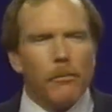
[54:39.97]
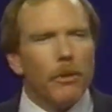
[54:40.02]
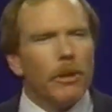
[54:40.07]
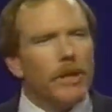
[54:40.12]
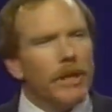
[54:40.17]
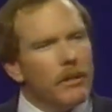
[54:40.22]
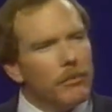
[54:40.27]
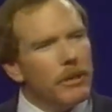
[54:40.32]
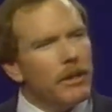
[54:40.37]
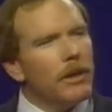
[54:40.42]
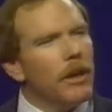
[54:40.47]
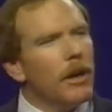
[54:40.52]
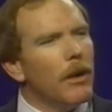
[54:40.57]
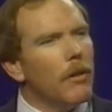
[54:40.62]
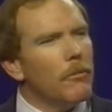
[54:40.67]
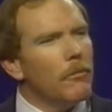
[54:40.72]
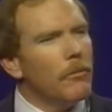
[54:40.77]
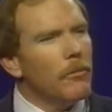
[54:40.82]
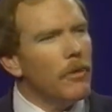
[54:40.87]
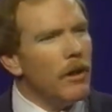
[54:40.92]
But he had
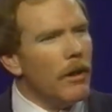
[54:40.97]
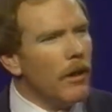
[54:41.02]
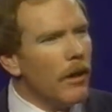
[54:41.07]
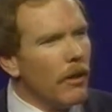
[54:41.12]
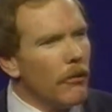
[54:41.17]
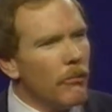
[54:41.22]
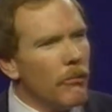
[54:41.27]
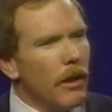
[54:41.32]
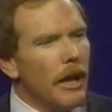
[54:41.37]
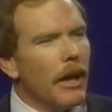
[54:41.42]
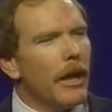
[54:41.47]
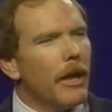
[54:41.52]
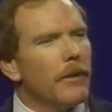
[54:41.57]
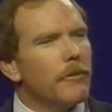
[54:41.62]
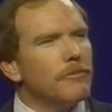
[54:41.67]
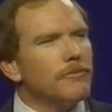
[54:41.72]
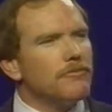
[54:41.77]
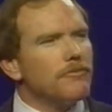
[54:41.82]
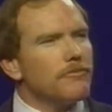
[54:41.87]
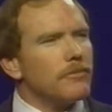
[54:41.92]
become a
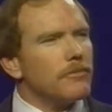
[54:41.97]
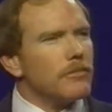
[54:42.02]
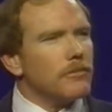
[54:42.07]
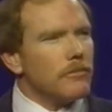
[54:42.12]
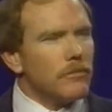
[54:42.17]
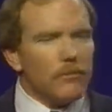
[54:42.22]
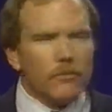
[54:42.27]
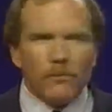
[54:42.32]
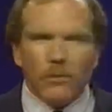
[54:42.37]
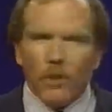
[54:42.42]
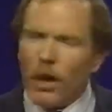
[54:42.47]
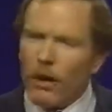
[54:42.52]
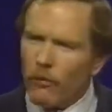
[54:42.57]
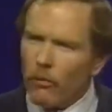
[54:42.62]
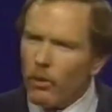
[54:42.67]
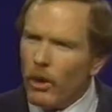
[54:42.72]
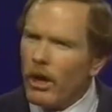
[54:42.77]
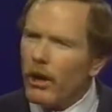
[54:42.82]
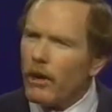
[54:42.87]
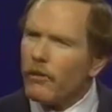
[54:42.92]
man
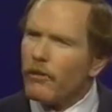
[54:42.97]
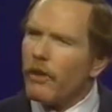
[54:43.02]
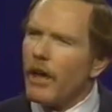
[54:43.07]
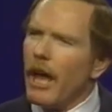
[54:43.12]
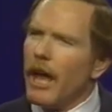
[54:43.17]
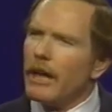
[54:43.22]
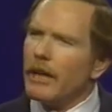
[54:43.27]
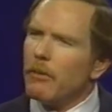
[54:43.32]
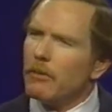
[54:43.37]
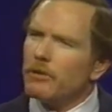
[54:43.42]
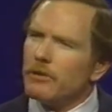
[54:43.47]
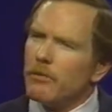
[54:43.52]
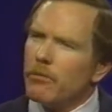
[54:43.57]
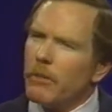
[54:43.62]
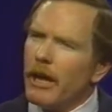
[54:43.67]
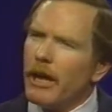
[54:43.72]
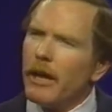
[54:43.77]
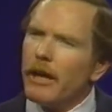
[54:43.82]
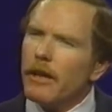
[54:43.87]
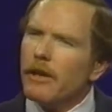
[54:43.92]
of wealth, and he was a
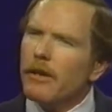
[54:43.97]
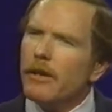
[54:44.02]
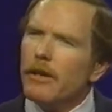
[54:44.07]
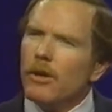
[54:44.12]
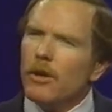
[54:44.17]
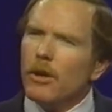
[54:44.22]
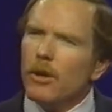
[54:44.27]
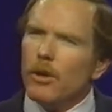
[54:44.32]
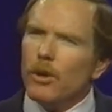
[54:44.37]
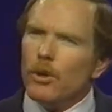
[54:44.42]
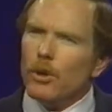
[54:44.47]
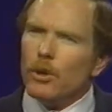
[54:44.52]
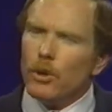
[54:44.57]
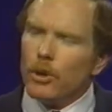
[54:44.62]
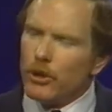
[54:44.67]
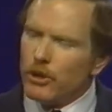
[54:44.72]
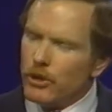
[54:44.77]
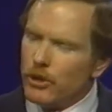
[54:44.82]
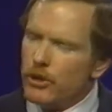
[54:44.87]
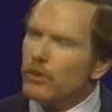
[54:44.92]
man
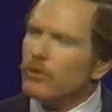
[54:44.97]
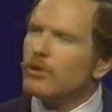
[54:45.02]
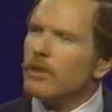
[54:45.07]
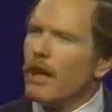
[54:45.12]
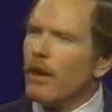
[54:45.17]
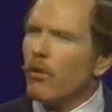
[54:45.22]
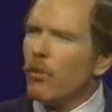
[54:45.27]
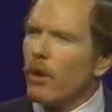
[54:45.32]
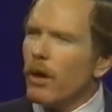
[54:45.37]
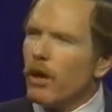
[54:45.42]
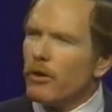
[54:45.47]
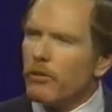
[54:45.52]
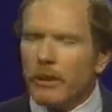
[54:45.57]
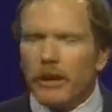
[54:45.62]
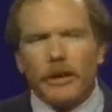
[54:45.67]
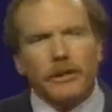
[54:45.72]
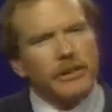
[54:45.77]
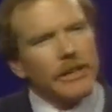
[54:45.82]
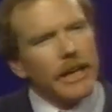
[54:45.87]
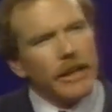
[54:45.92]
who could use that wealth
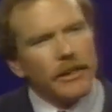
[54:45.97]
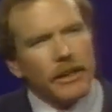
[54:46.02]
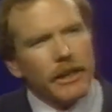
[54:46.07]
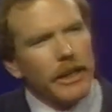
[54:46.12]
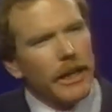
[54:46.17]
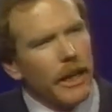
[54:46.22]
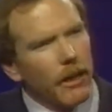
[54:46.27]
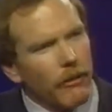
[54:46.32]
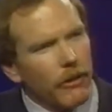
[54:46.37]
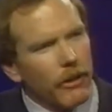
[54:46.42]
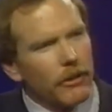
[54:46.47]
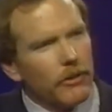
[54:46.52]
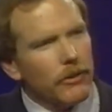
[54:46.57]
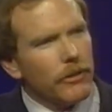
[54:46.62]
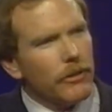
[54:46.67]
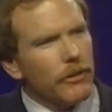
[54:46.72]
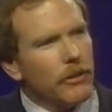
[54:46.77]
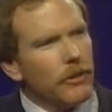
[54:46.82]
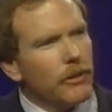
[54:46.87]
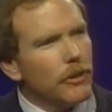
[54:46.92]
because he had the
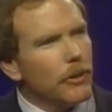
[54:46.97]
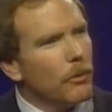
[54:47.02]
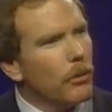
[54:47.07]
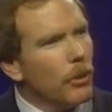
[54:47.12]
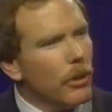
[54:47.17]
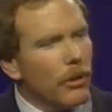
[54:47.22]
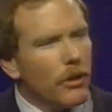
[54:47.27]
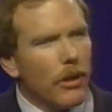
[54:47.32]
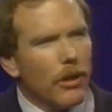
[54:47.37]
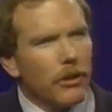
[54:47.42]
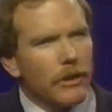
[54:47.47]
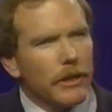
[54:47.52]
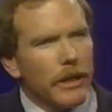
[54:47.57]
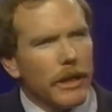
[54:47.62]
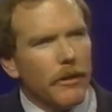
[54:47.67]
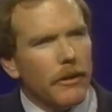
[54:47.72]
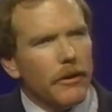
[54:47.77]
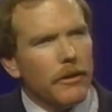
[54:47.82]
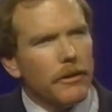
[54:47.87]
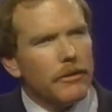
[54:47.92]
character to put it all
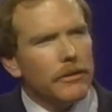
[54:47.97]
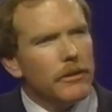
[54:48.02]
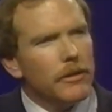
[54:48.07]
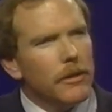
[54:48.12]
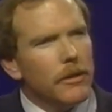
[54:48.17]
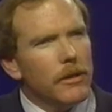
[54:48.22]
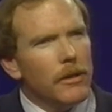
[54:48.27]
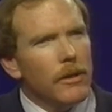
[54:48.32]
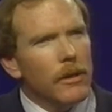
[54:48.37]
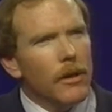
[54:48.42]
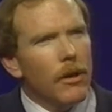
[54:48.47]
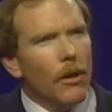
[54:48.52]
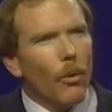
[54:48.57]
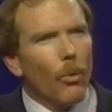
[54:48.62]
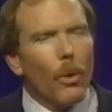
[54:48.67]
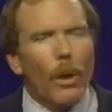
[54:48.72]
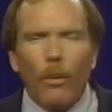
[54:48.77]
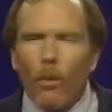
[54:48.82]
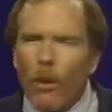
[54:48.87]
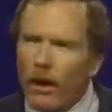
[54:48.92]
together.
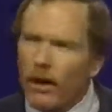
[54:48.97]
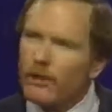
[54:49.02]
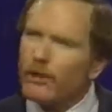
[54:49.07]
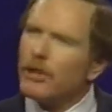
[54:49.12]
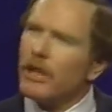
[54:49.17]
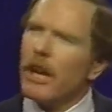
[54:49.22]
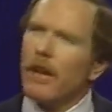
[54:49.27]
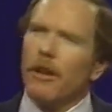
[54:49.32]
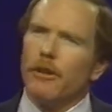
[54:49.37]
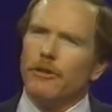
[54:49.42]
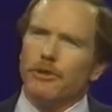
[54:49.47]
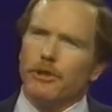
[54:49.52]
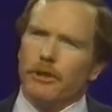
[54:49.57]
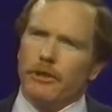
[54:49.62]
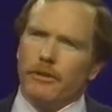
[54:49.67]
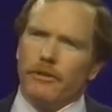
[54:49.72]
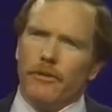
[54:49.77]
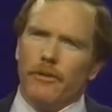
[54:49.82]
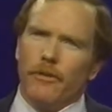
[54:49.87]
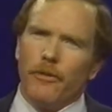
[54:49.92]
We want to challenge
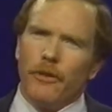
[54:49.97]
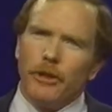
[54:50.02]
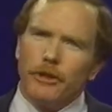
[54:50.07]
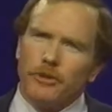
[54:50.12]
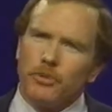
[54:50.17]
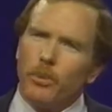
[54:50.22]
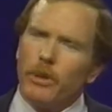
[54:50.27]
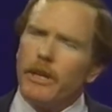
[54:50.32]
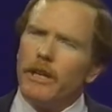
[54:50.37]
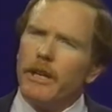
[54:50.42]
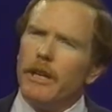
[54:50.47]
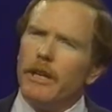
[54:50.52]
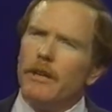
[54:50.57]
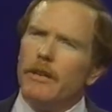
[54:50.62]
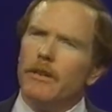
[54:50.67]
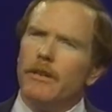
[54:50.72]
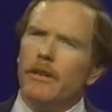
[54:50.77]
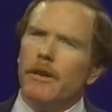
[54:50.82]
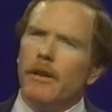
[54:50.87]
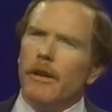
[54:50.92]
you this weekend
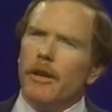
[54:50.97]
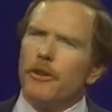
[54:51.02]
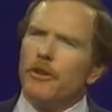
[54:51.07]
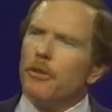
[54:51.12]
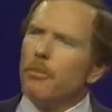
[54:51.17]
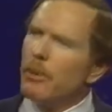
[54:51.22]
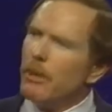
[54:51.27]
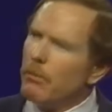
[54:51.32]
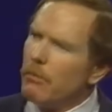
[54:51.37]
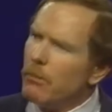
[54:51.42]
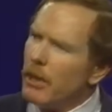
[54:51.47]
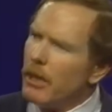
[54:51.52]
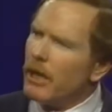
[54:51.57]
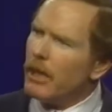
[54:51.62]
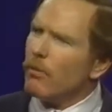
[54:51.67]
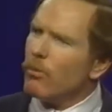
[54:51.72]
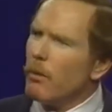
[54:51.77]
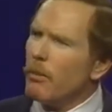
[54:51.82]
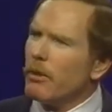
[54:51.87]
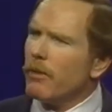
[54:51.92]
to be men
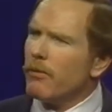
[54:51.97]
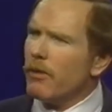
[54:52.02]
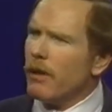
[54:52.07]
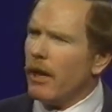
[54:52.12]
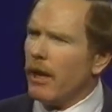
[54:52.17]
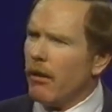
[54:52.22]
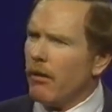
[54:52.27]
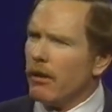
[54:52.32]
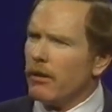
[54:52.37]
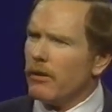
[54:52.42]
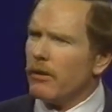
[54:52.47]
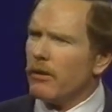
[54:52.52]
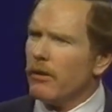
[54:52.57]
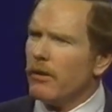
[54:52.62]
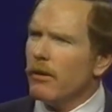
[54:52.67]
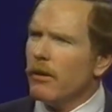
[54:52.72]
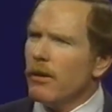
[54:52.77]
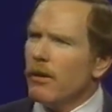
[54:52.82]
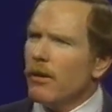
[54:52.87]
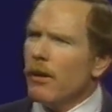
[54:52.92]
and women of character,
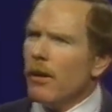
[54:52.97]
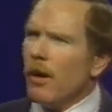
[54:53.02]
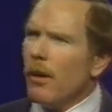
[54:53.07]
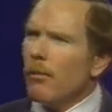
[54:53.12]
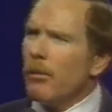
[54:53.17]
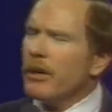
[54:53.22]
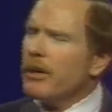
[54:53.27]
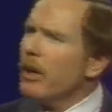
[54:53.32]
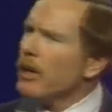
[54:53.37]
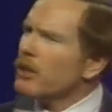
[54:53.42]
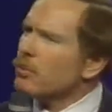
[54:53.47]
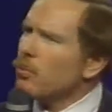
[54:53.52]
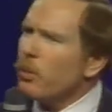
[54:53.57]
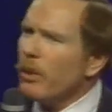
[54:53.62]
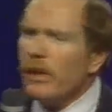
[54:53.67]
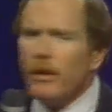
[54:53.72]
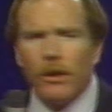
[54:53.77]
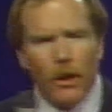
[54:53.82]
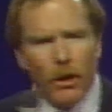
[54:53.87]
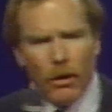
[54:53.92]
because
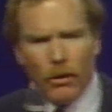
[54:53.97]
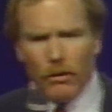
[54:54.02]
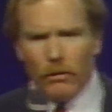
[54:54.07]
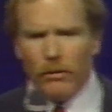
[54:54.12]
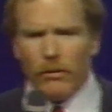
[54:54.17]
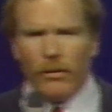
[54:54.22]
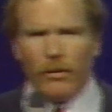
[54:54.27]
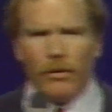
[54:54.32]
we know